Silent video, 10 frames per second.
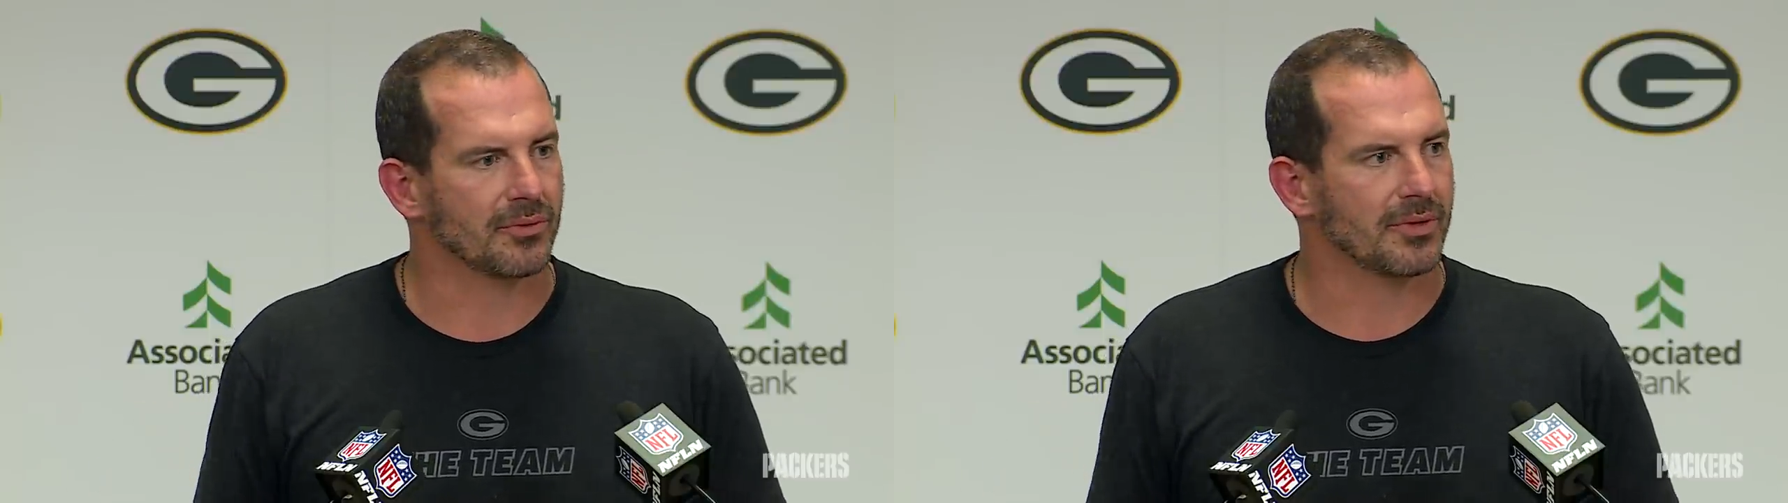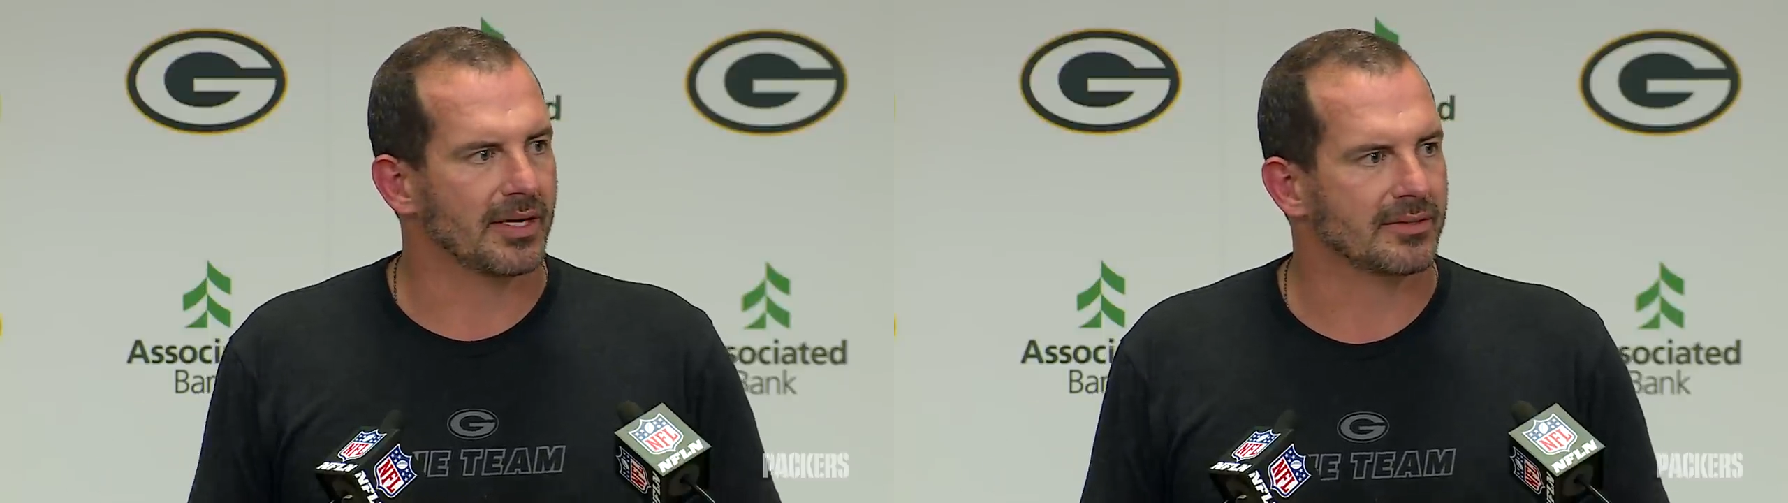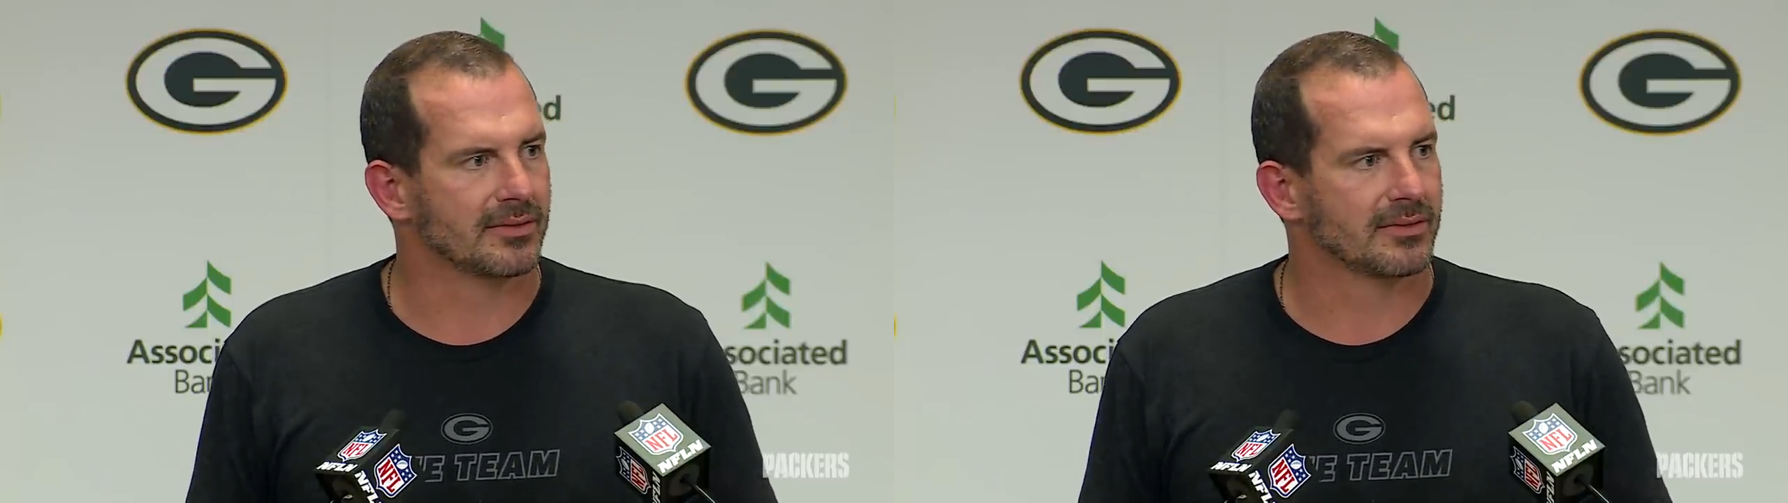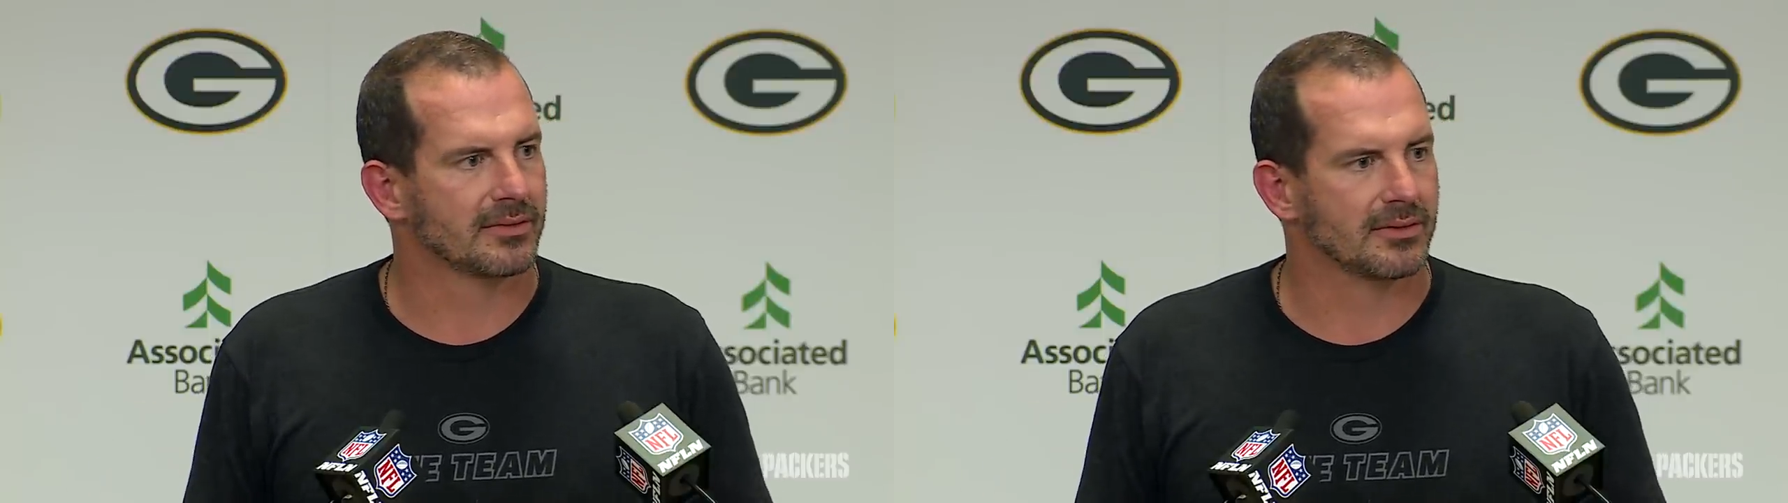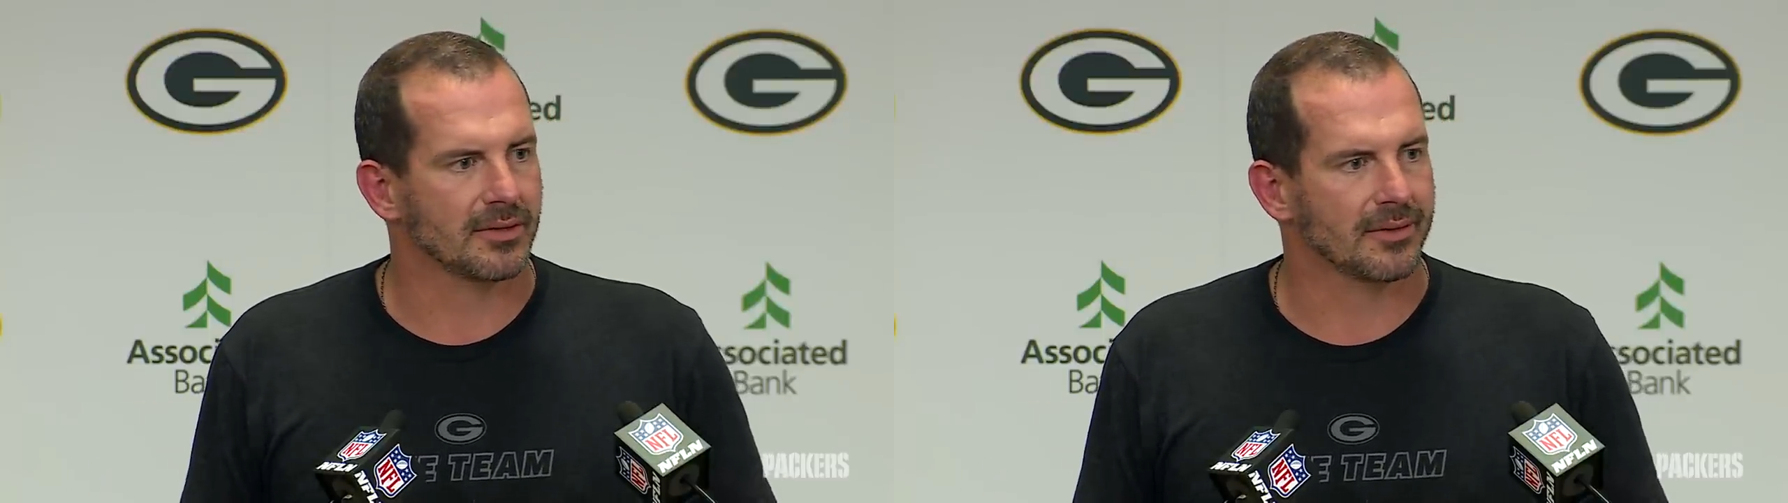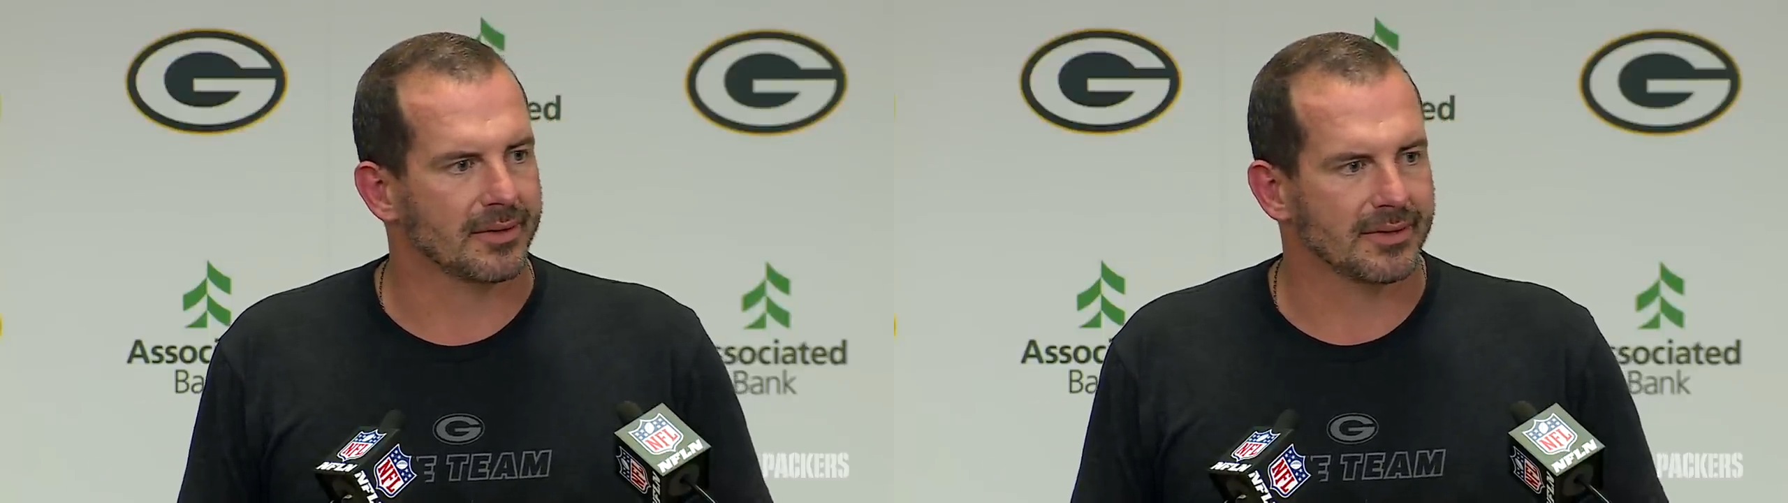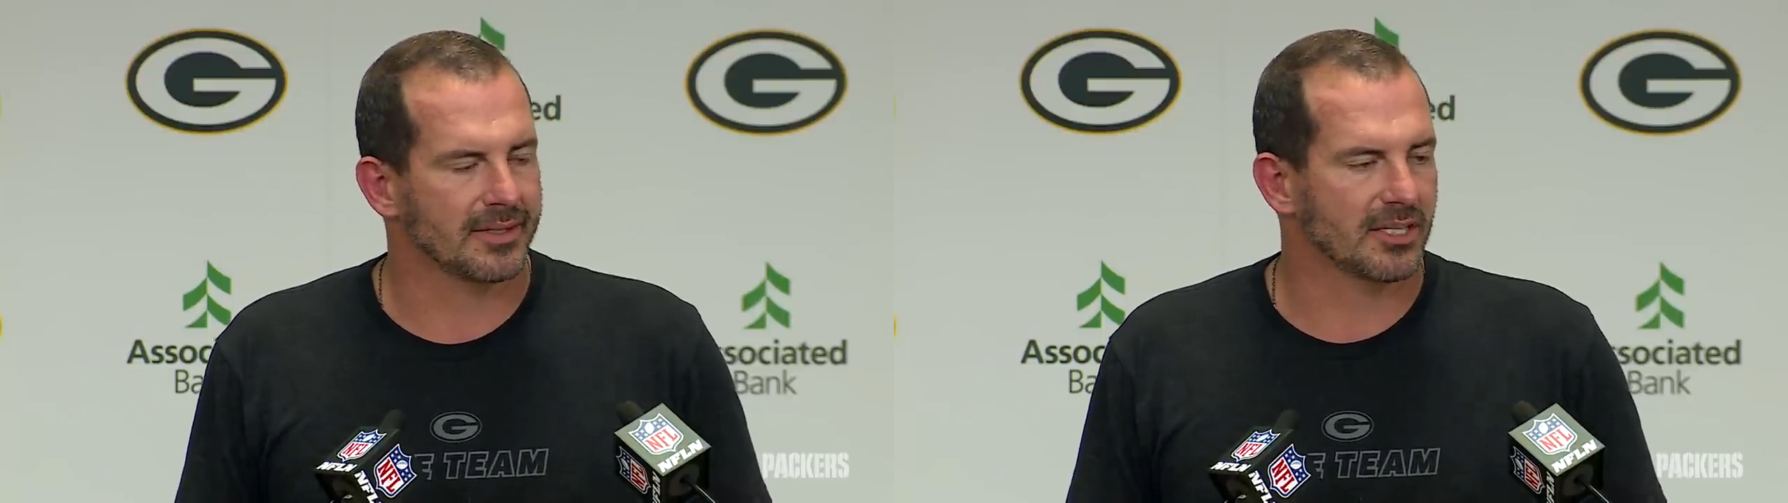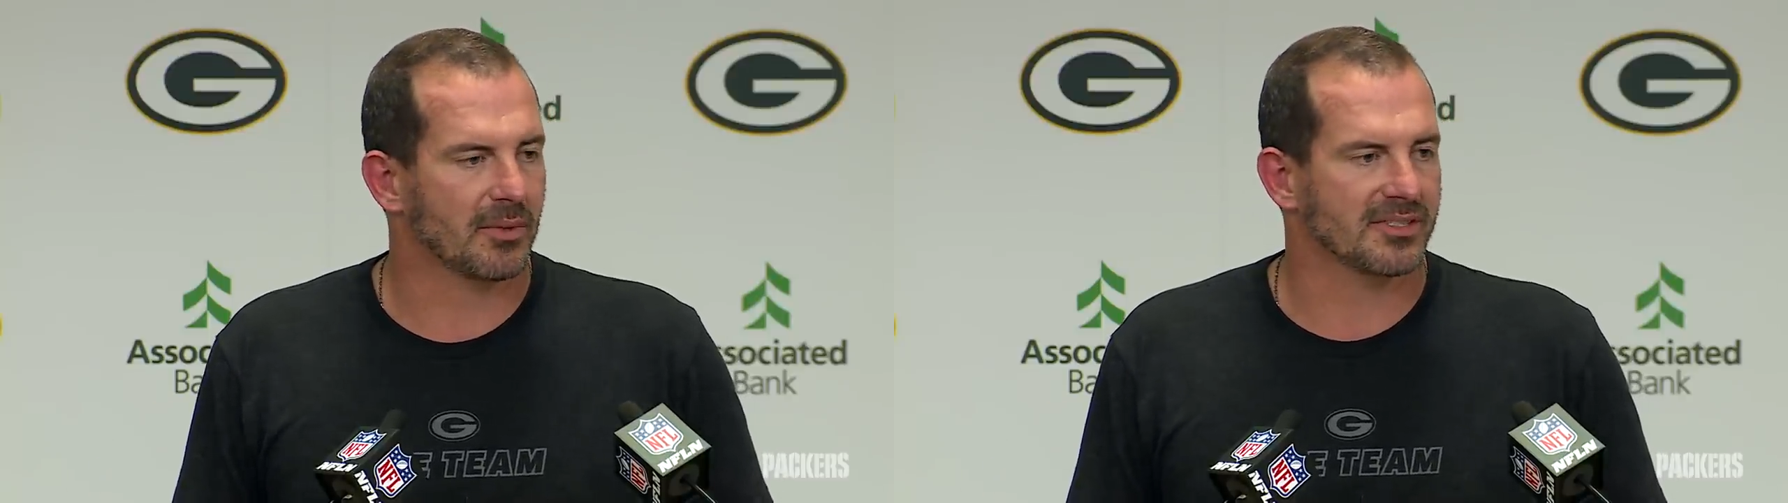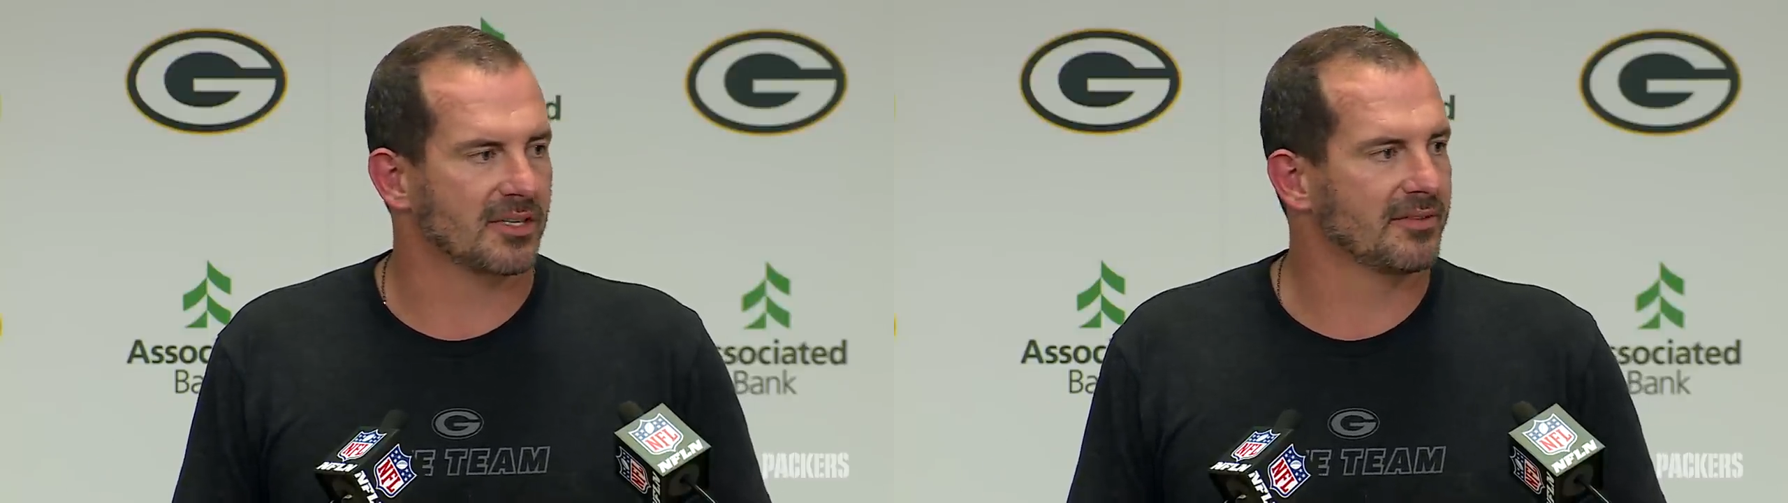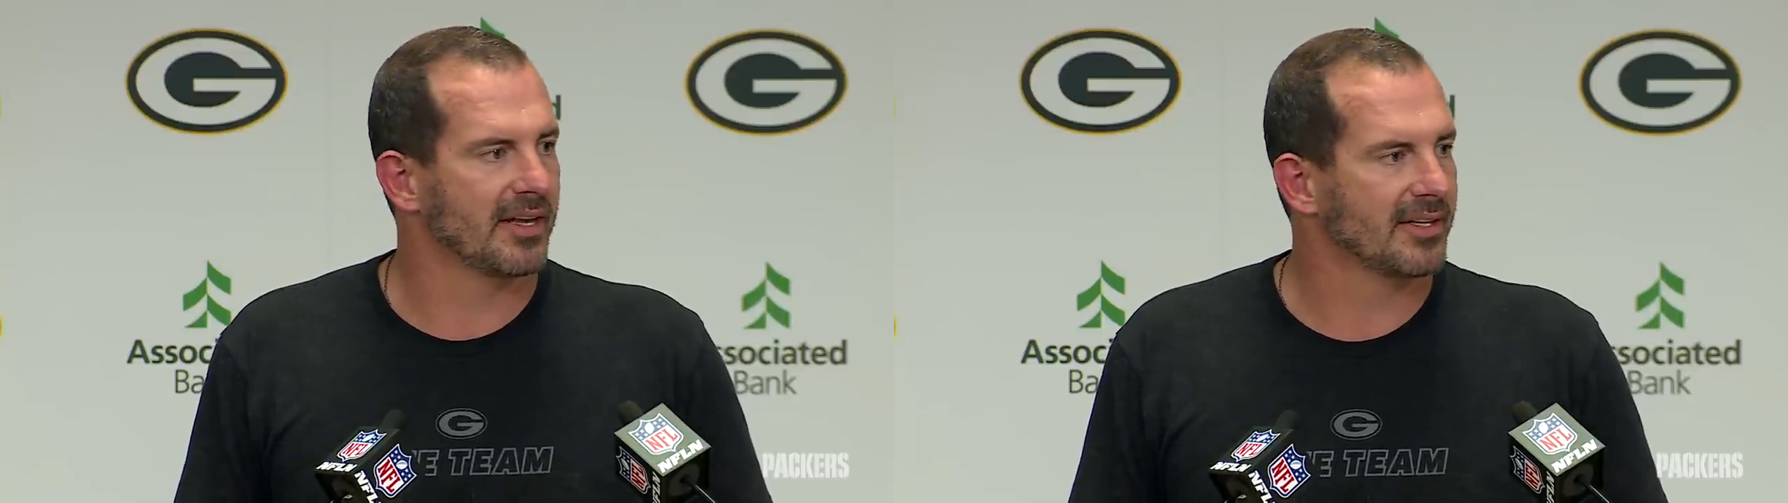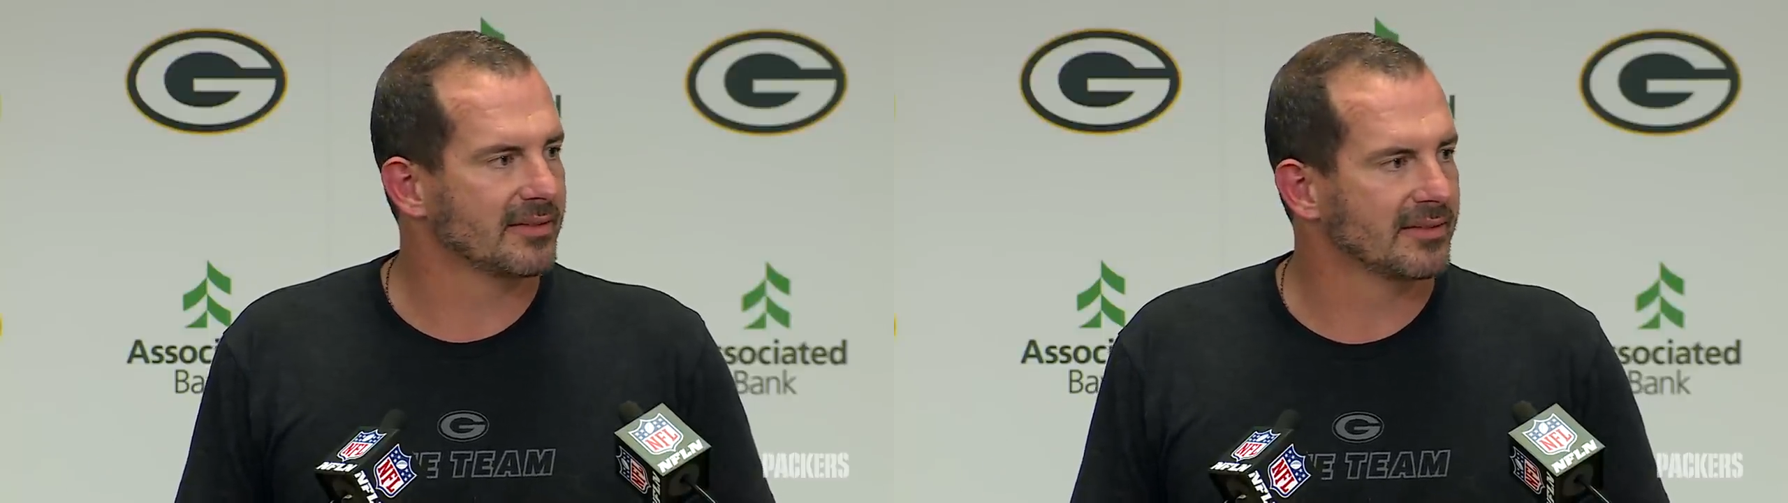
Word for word: That's, you know, I, tell my son that,